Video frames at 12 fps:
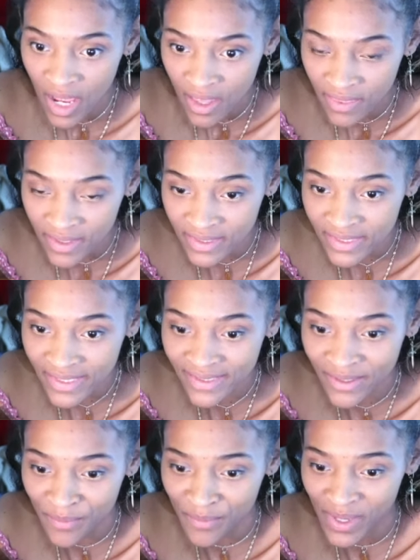This is
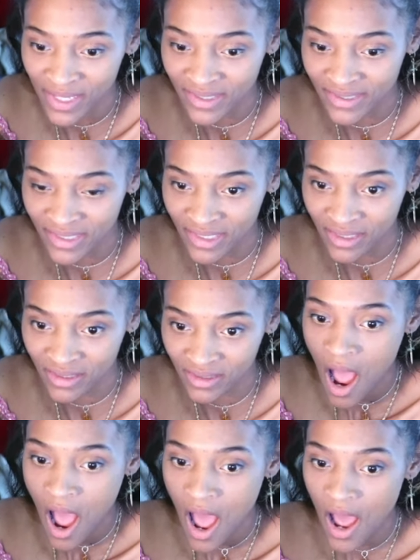amazing.
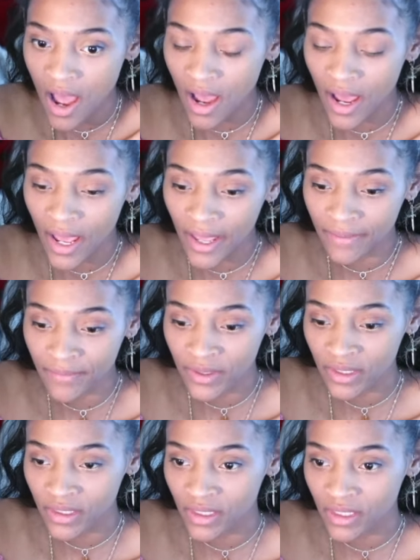I mean,